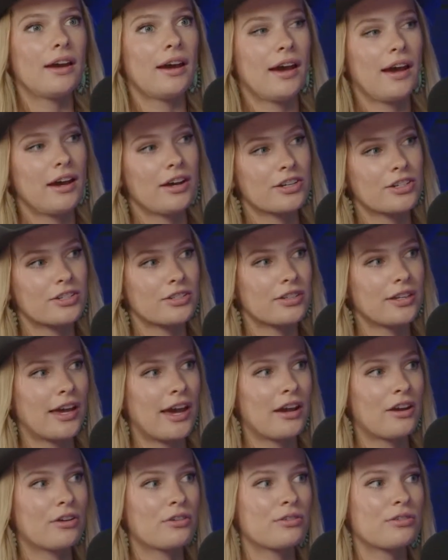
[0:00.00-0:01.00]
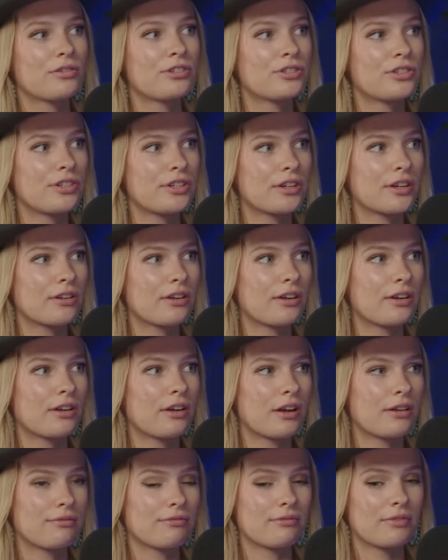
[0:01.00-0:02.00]
actually, agriculture
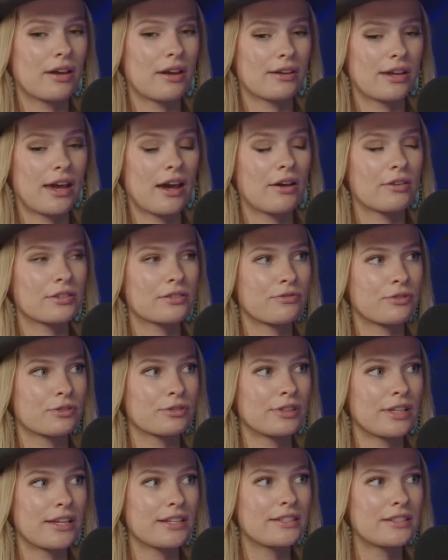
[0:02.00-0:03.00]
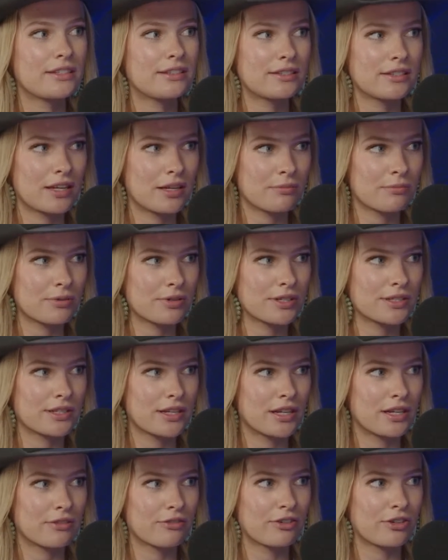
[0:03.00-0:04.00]
accounts for less than
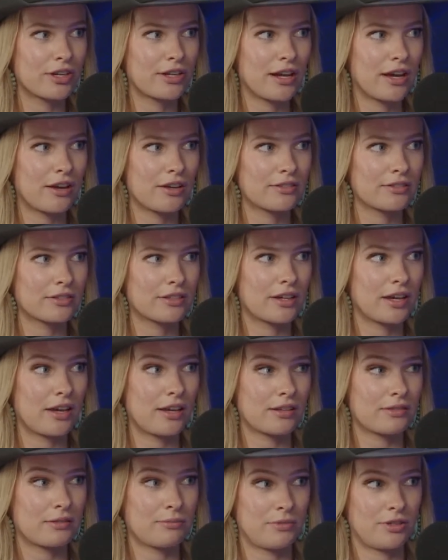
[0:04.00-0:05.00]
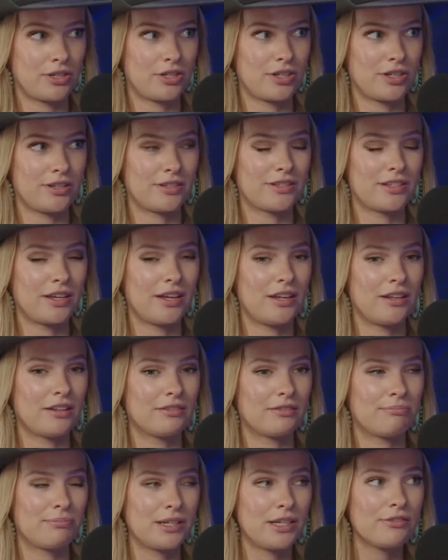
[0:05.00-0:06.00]
10% of greenhouse gas emissions,
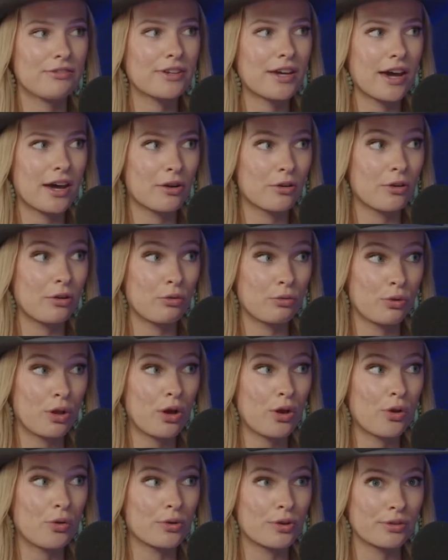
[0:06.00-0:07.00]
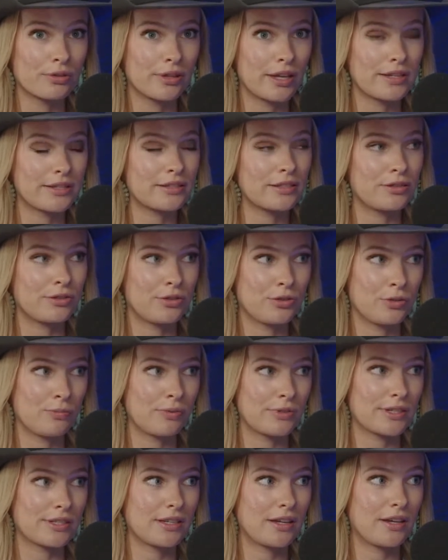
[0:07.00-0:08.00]
and beef cattle alone are less than
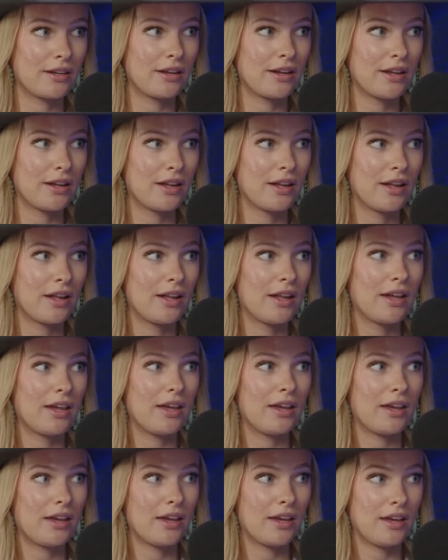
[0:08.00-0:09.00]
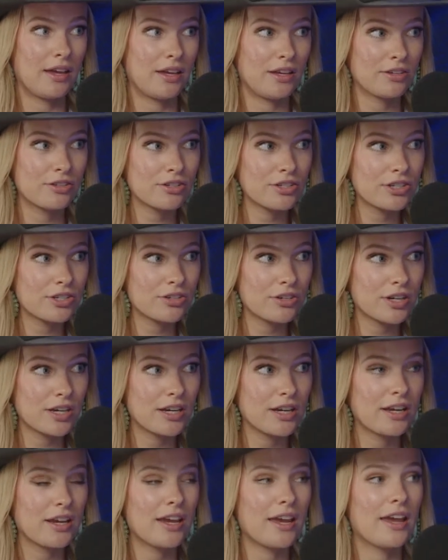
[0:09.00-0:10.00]
2%.
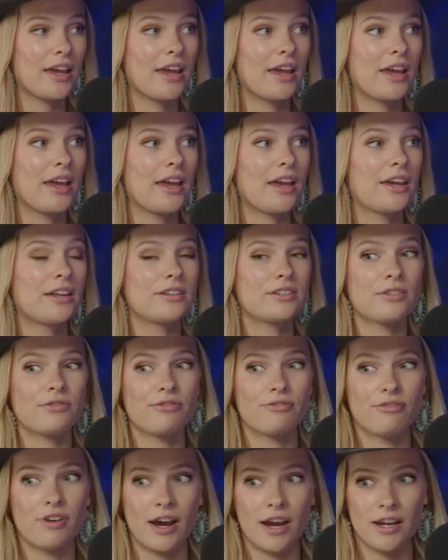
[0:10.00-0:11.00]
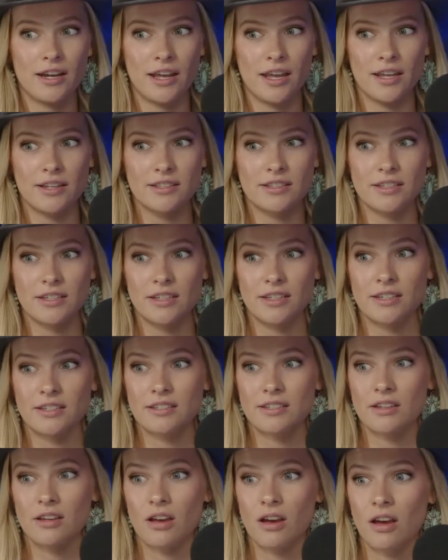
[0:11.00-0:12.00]
Industry and
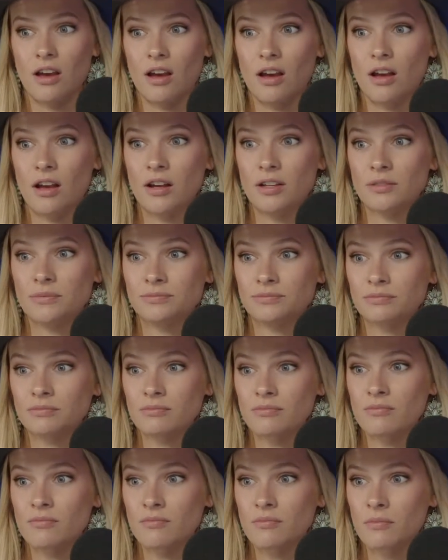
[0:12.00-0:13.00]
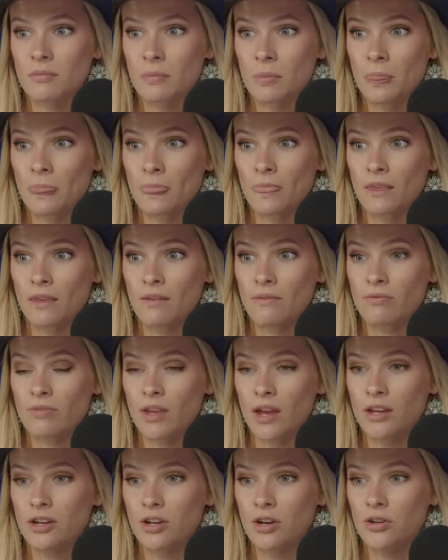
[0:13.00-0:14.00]
finances, I
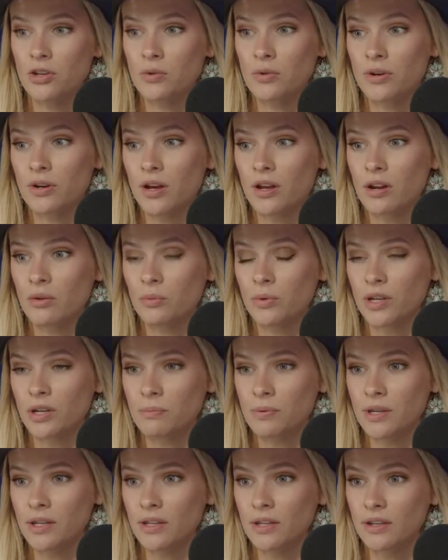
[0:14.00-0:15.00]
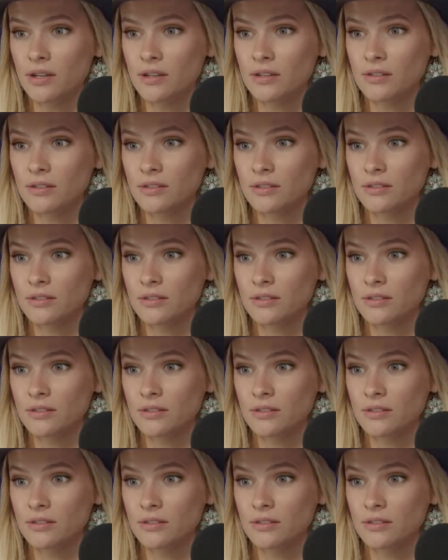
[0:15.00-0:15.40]
know you are not on Wikipedia.